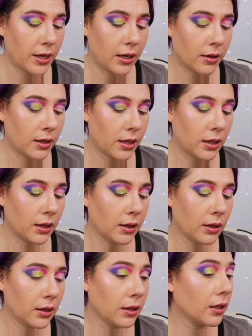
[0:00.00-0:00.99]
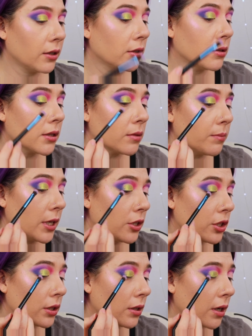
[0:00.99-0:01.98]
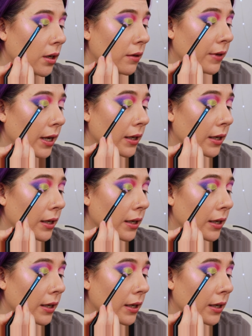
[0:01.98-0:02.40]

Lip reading: and a little smidgen of